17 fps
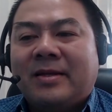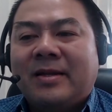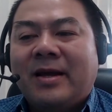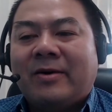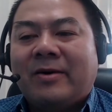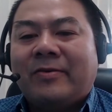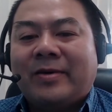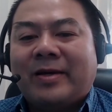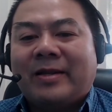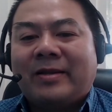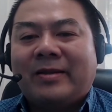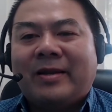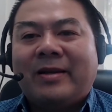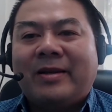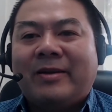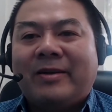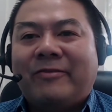no, I'd,
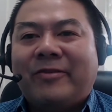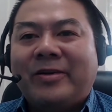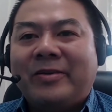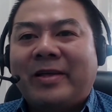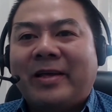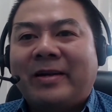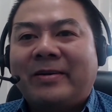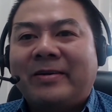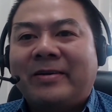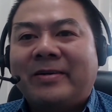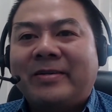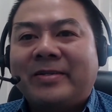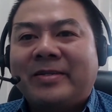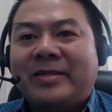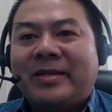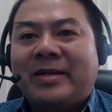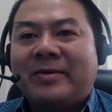I'd never do that at
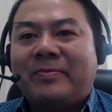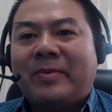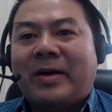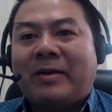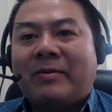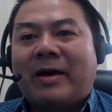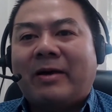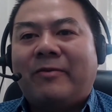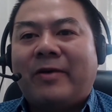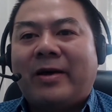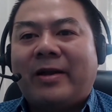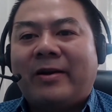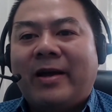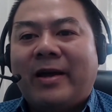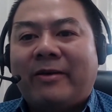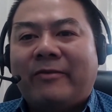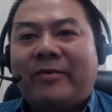all. Uh, I'd, I'd
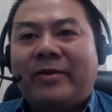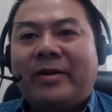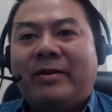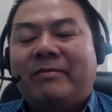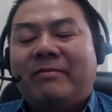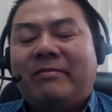rather have it